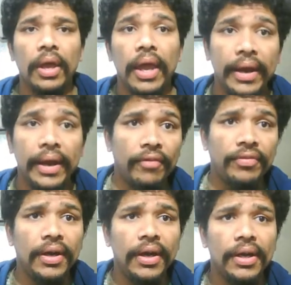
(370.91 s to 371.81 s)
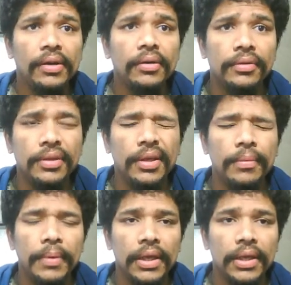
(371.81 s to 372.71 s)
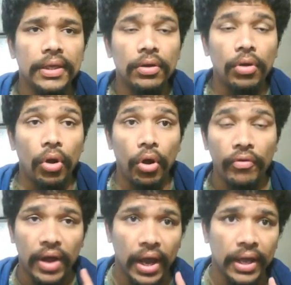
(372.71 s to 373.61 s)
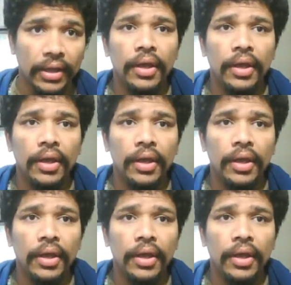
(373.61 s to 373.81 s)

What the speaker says: And after that the blinking of eye.